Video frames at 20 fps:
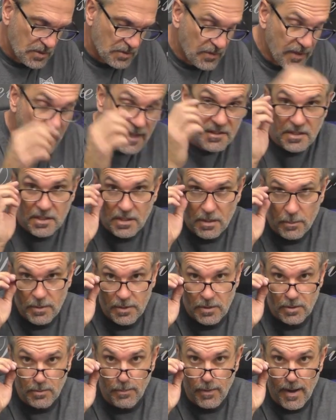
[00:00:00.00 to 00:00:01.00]
So that's going to be
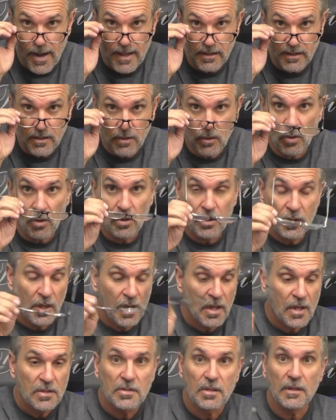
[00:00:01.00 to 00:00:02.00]
your pilot hole.
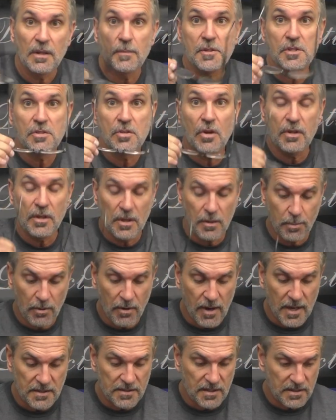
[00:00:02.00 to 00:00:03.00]
So let me show you the
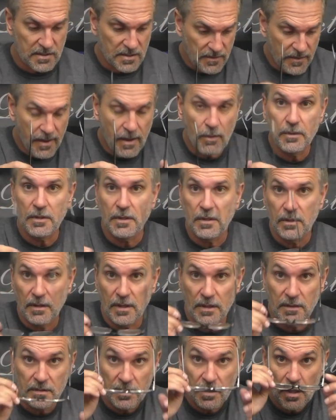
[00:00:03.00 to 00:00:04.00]
process of how we do
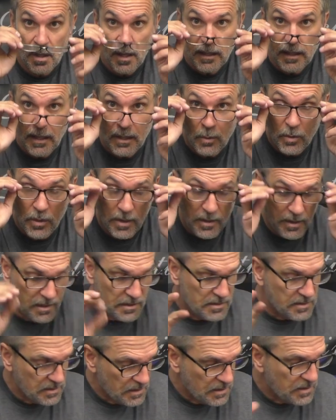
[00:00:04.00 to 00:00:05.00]
this. Got to wear
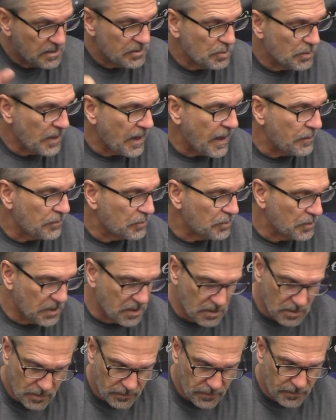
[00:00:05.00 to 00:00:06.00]
these. This is what happens when you
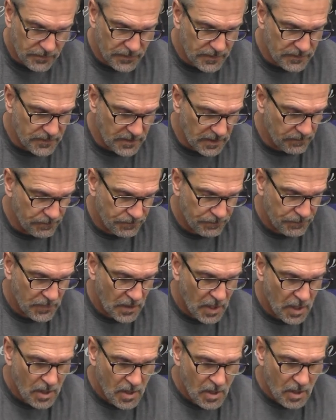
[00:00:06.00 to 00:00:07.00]
get over 50.
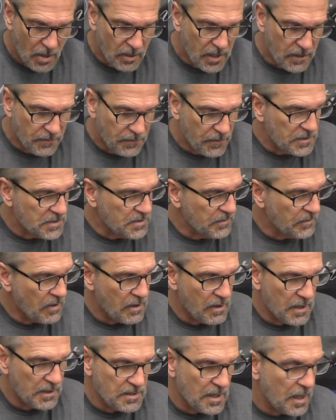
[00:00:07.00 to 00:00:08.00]
Okay, first of
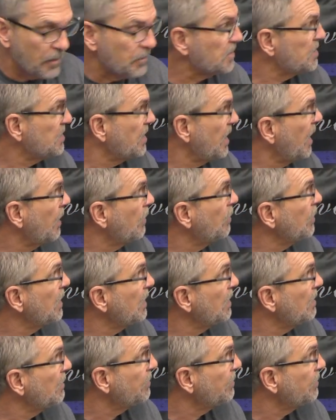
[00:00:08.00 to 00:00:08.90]
all, as I was saying, we need to